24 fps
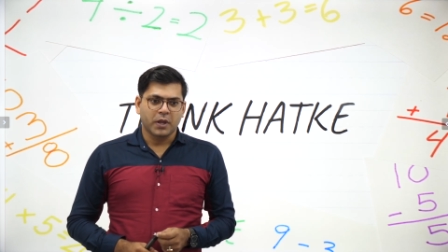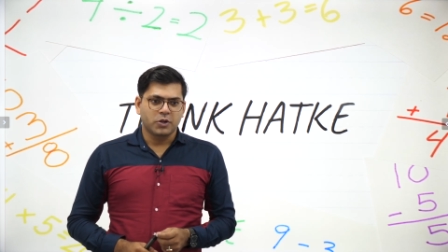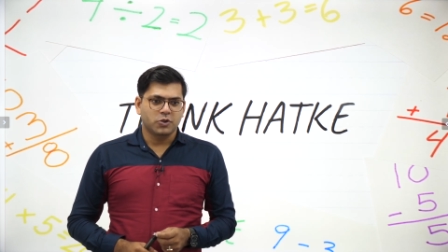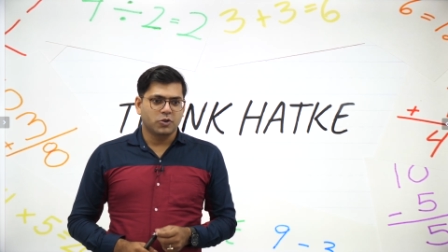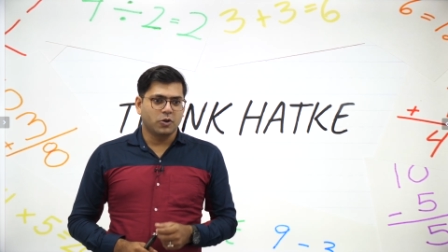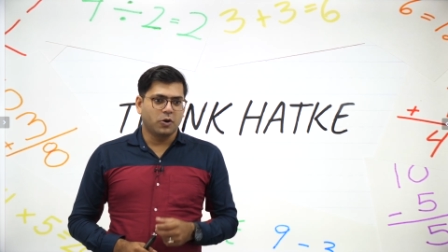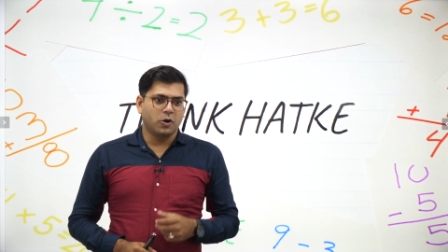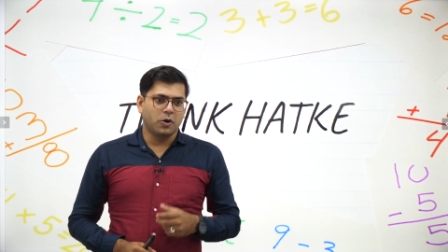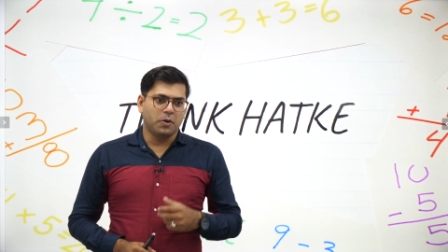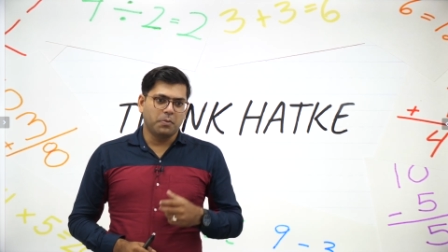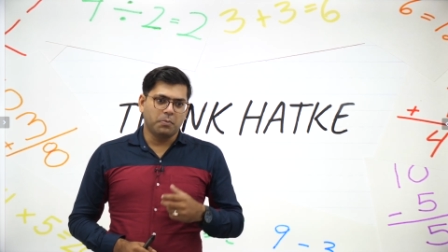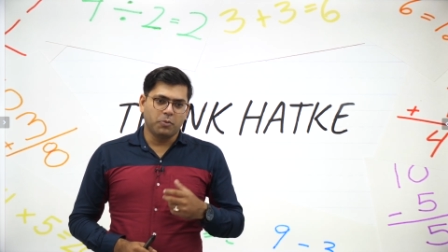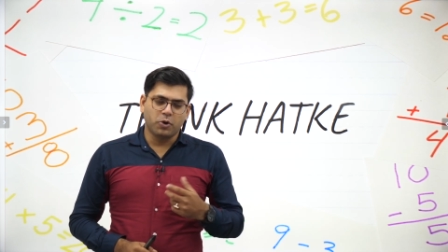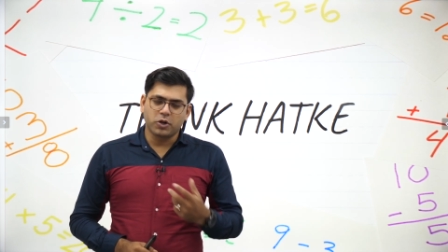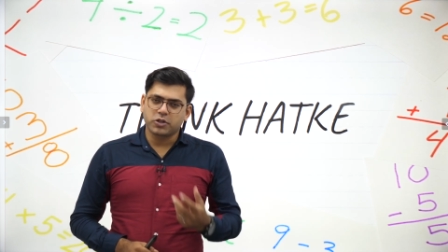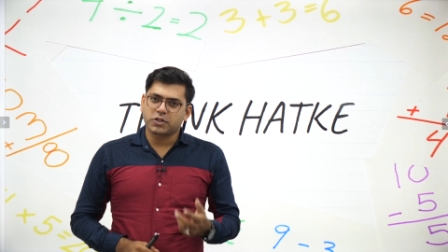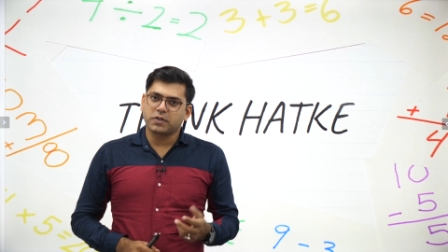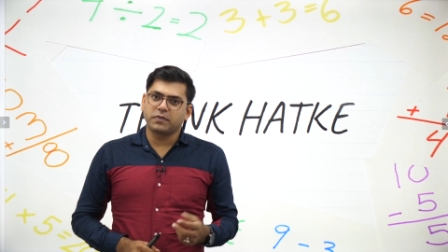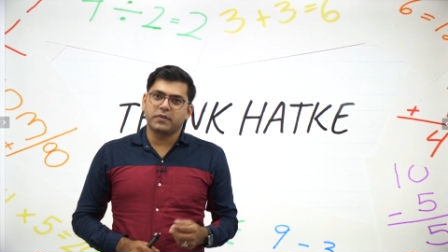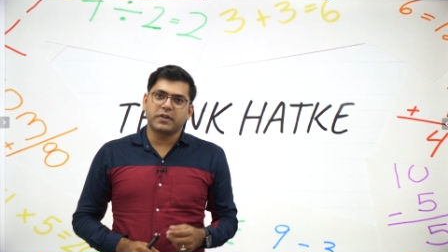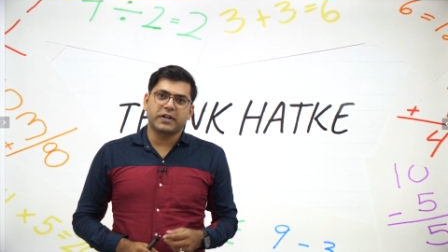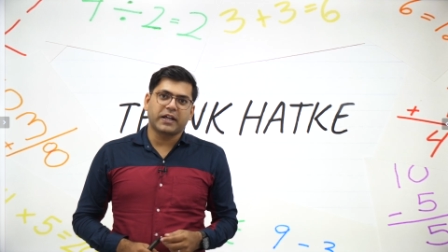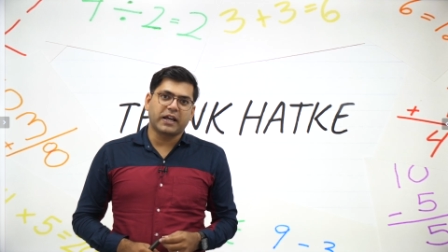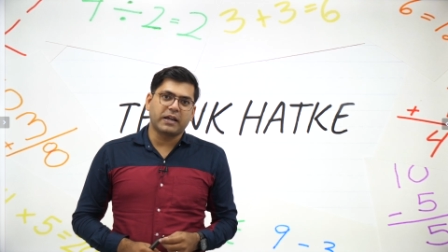So most
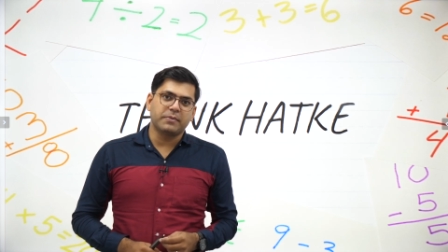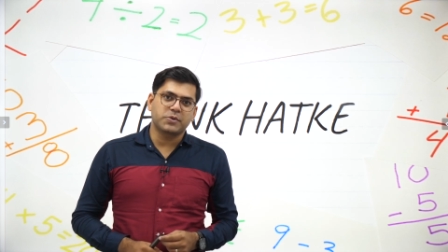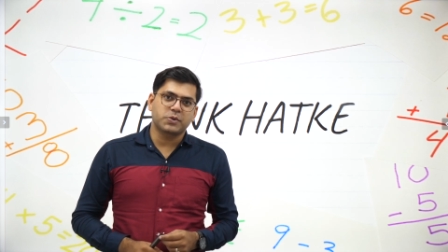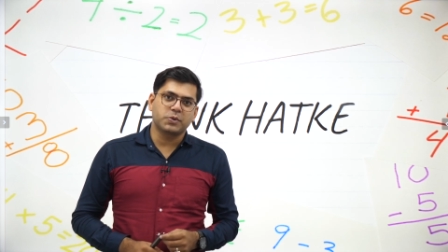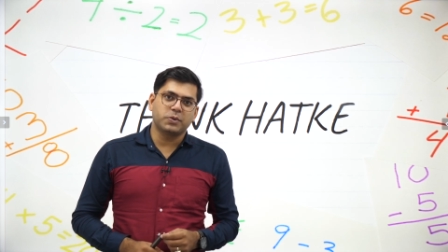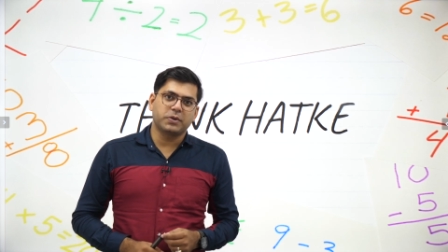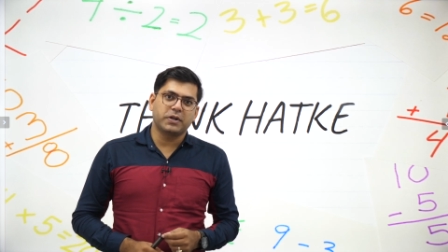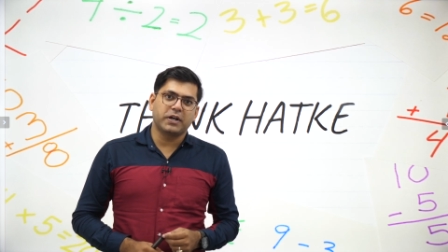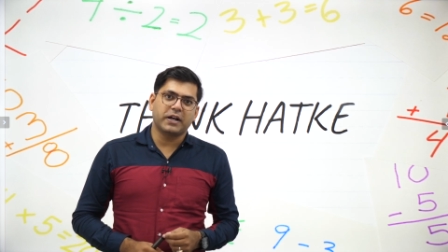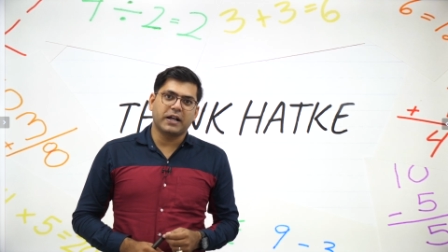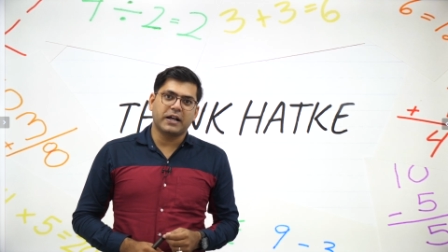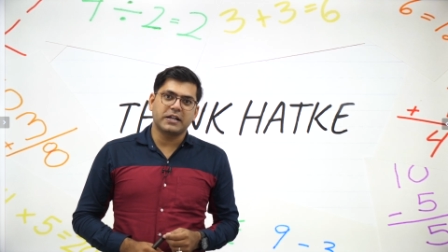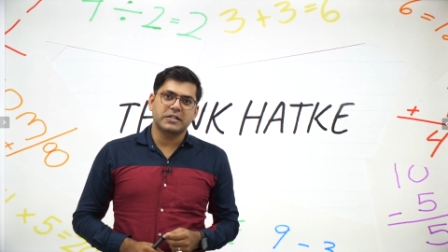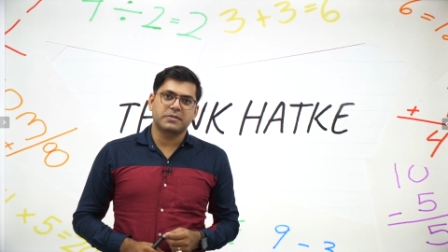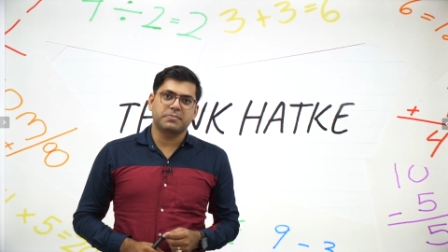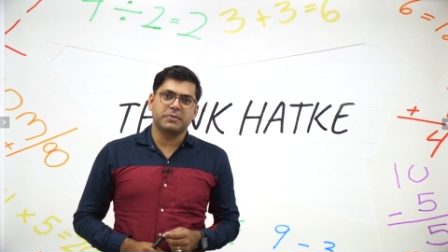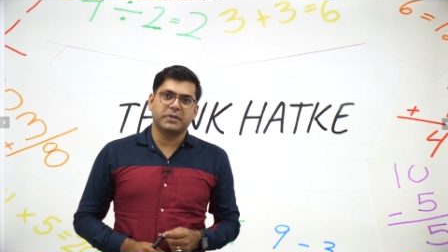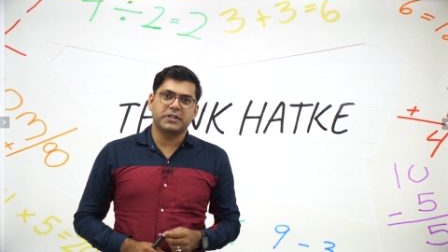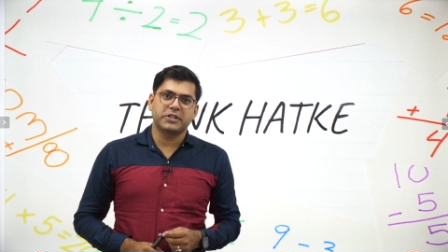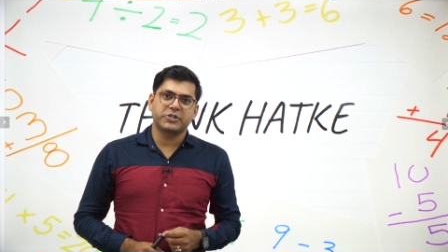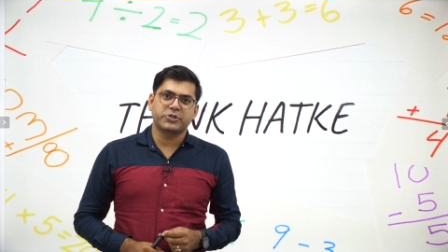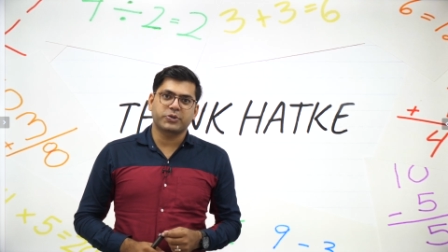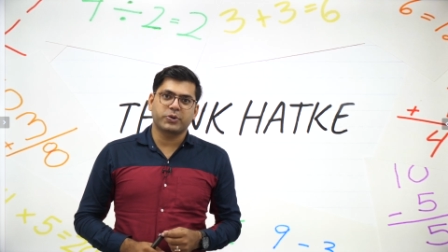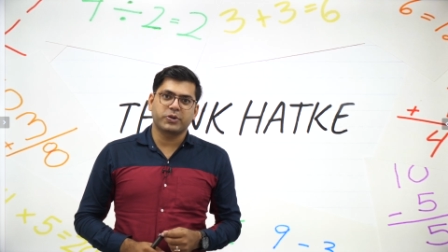of the time student asks me
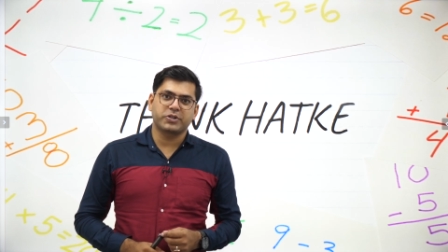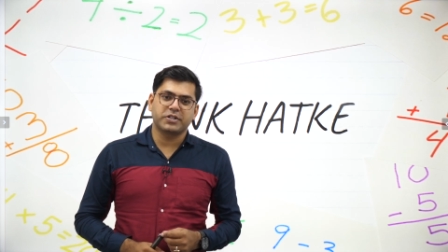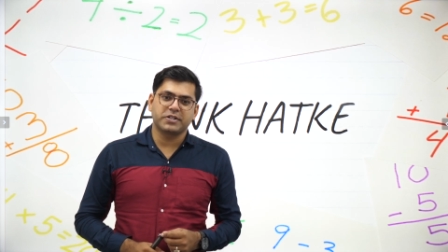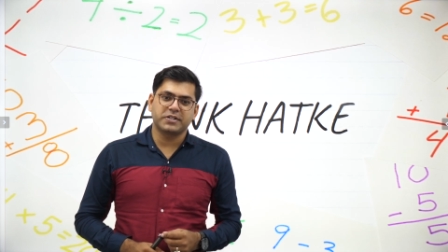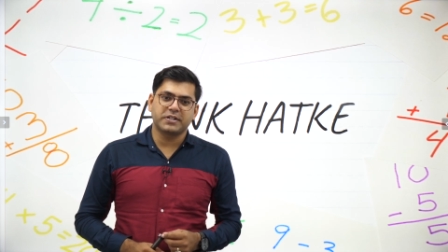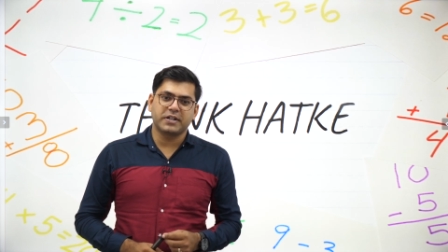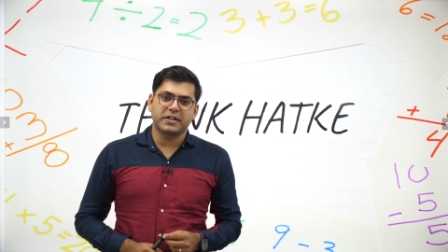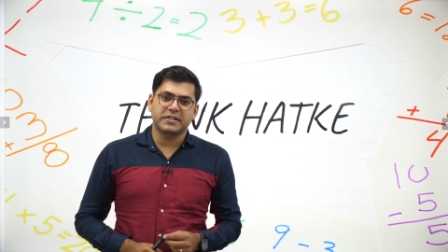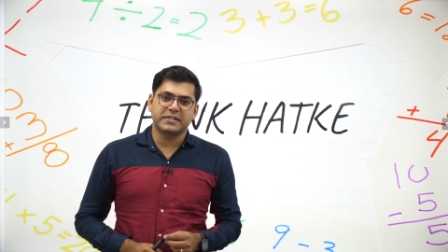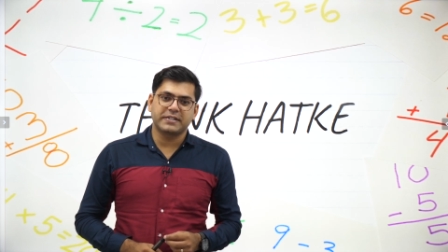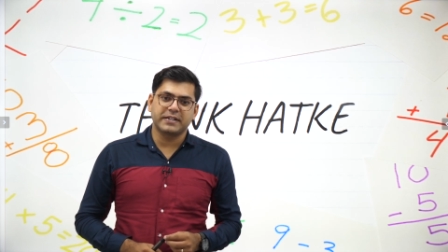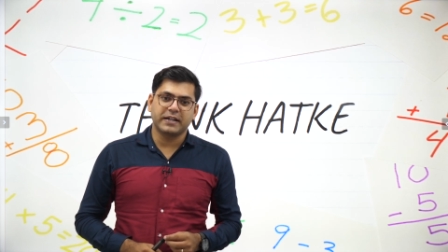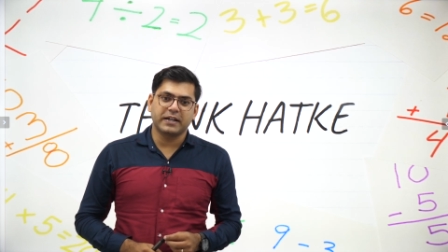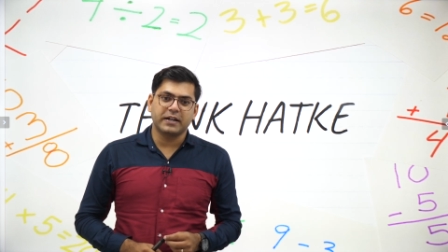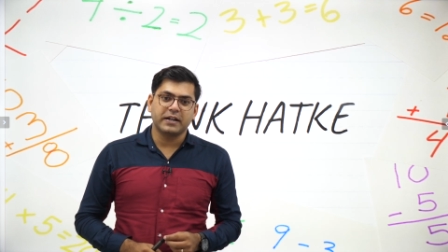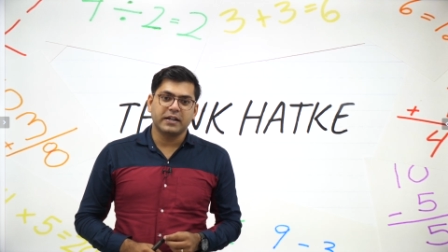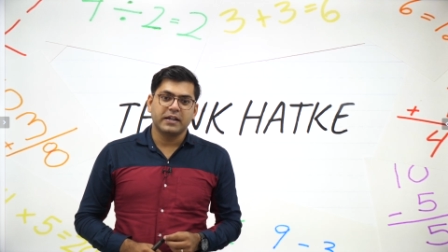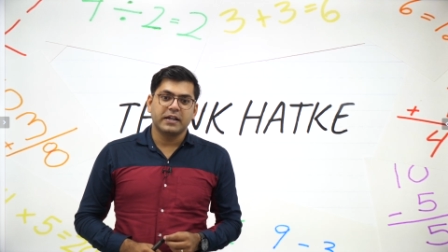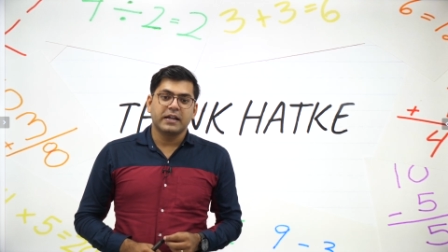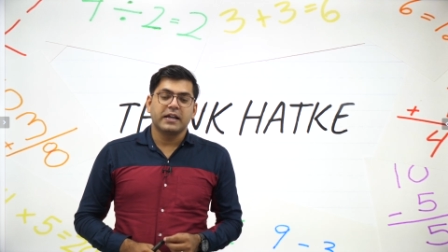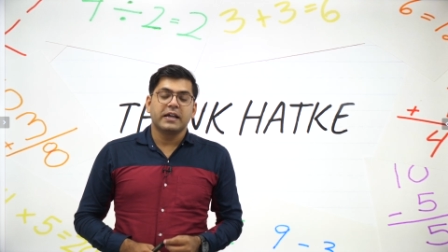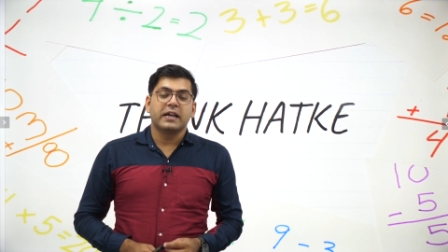this question that sir,